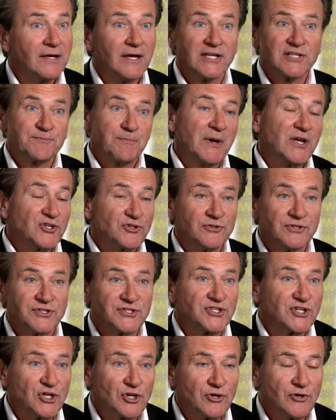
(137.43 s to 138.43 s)
especially in
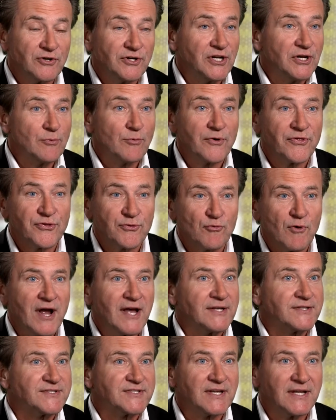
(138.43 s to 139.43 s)
security with
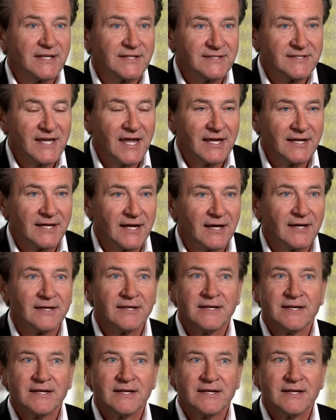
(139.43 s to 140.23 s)
threats and data.